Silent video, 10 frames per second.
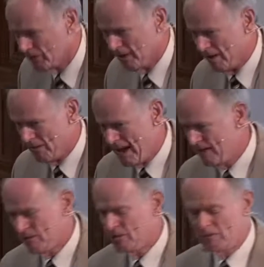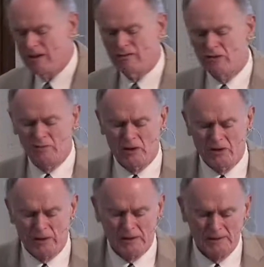them. That's the
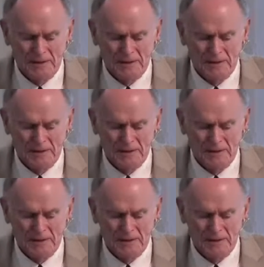testimony.